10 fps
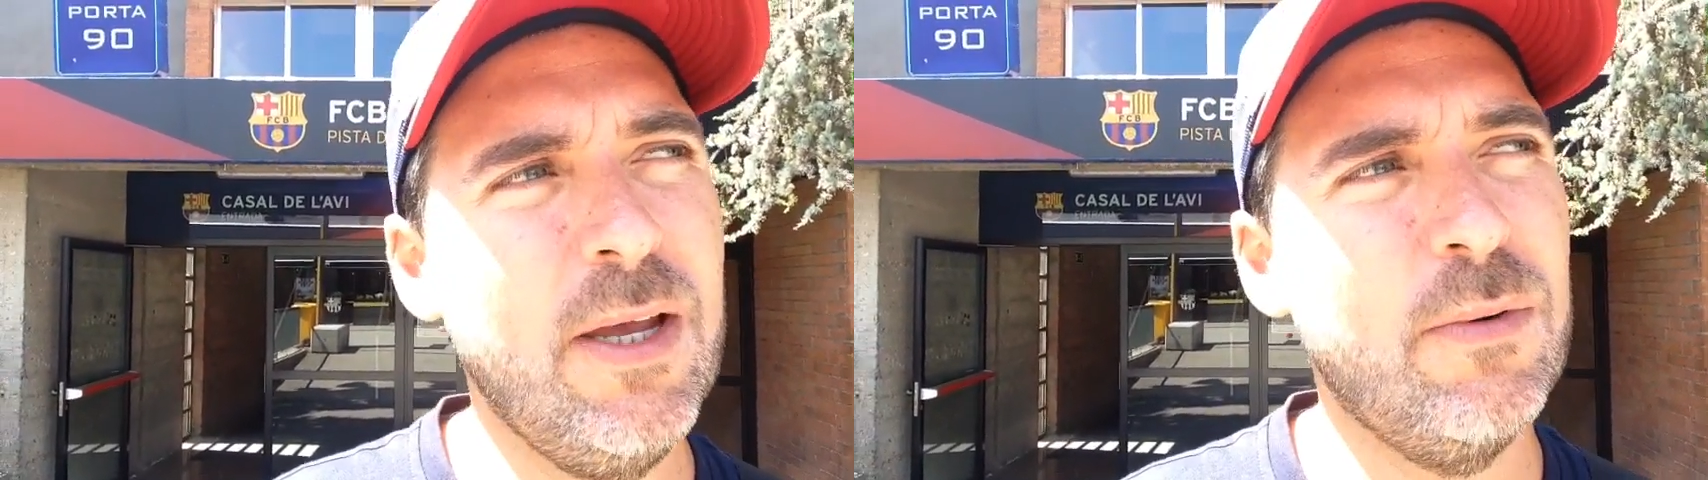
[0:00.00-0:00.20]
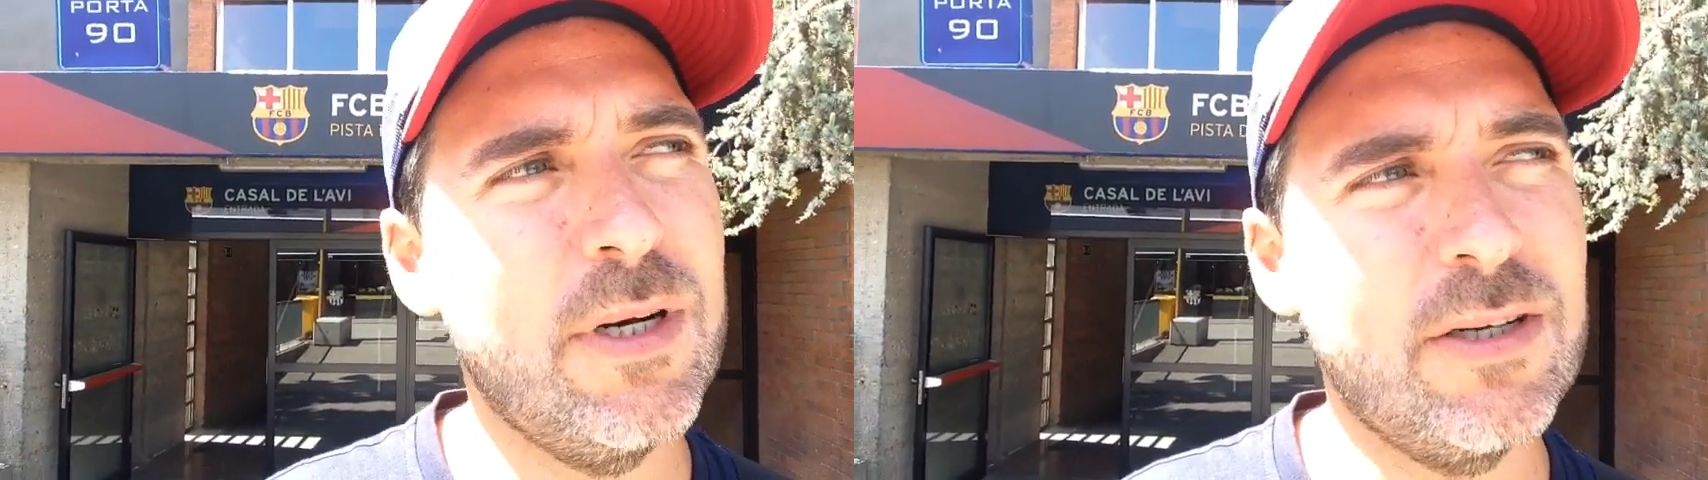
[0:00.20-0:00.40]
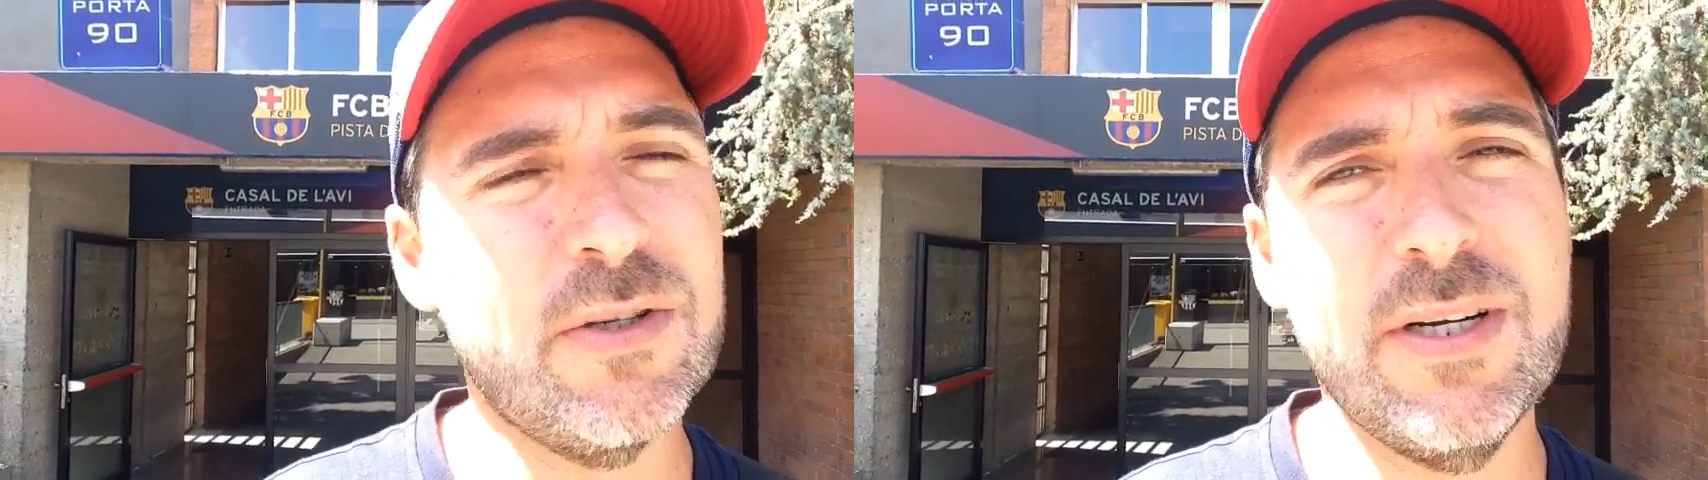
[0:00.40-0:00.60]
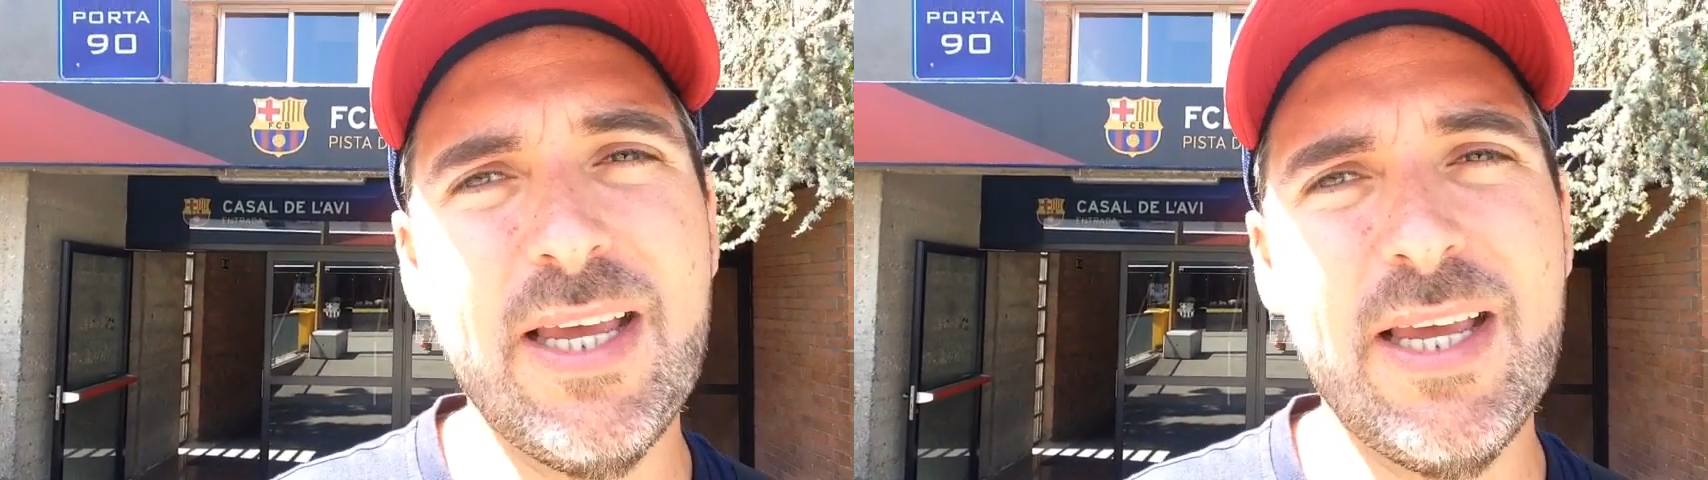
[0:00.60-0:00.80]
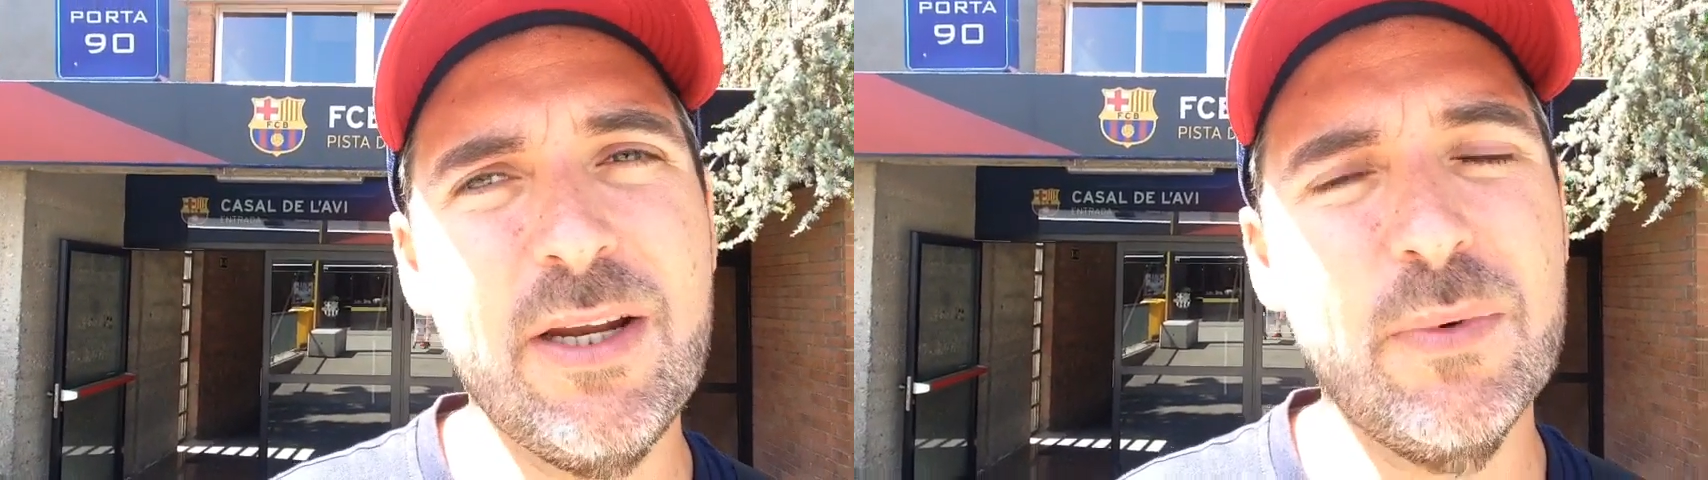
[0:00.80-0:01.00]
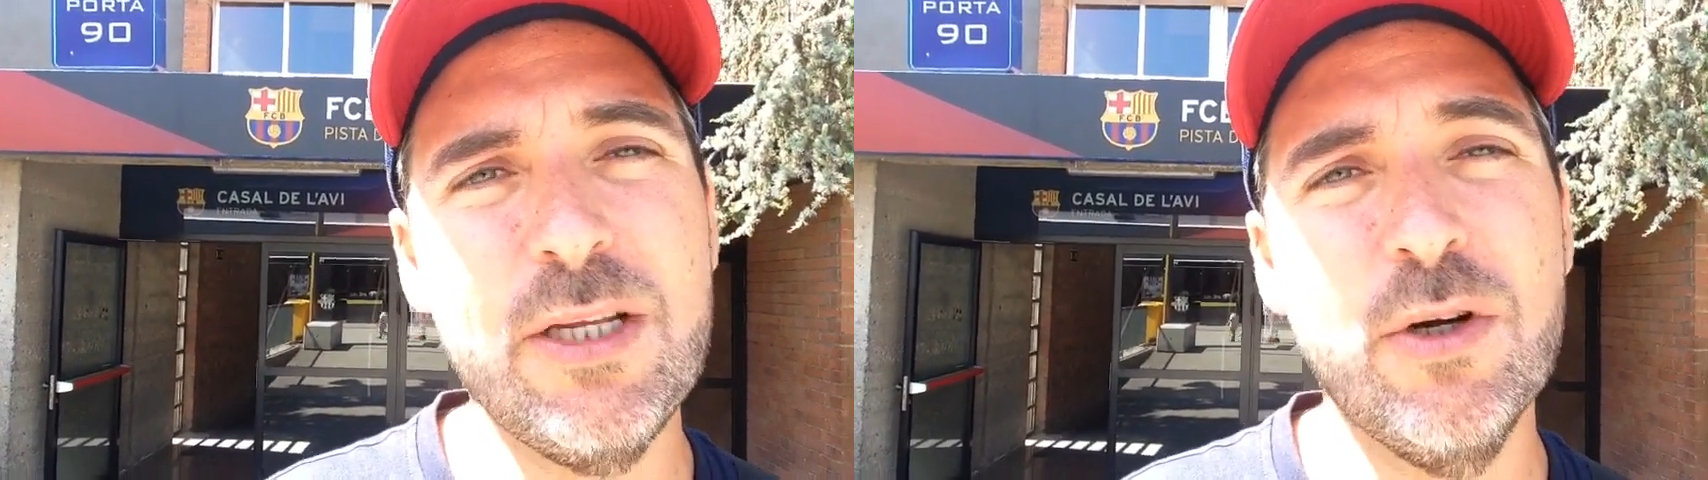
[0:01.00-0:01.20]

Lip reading: when I started getting really